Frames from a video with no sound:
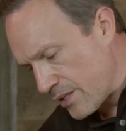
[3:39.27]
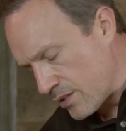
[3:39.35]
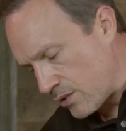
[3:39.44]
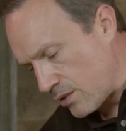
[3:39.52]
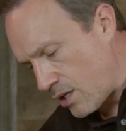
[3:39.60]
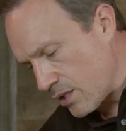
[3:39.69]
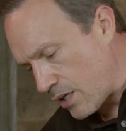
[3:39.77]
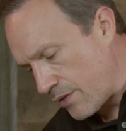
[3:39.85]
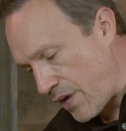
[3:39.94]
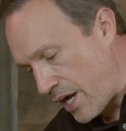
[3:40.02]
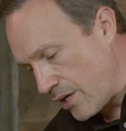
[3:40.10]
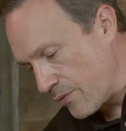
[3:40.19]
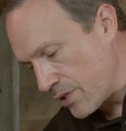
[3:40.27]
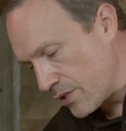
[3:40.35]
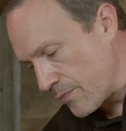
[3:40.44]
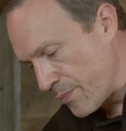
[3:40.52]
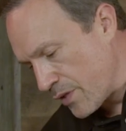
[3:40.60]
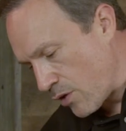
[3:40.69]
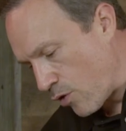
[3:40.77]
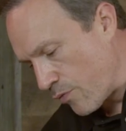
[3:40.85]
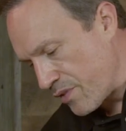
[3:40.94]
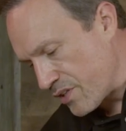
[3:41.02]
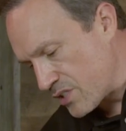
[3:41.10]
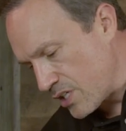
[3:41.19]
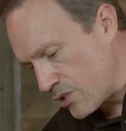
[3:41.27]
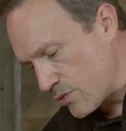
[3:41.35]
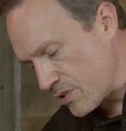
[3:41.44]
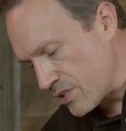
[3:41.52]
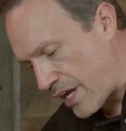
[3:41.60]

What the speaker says: the lock of herring, over the centuries